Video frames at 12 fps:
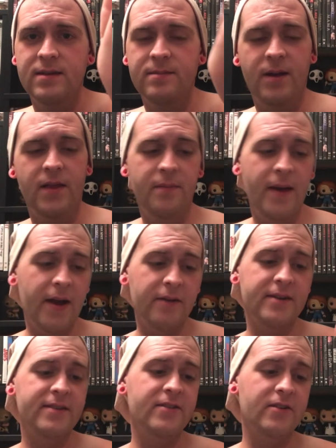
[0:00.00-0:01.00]
But
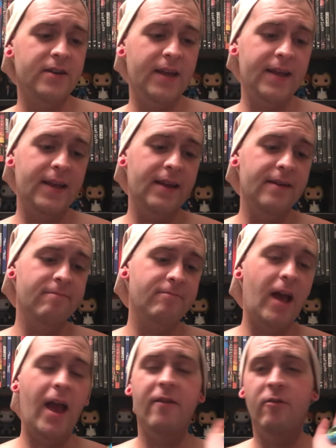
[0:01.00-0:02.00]
battery's still kicking.
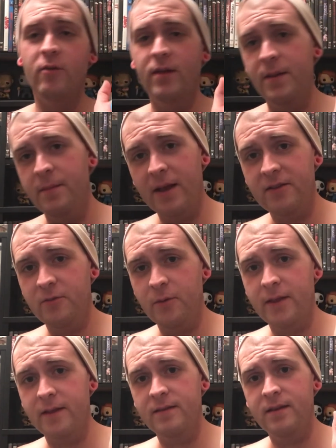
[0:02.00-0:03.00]
I haven't really messed
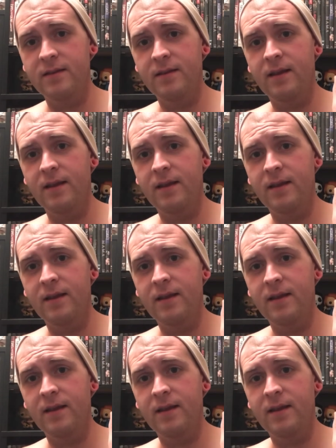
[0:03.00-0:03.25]
with it since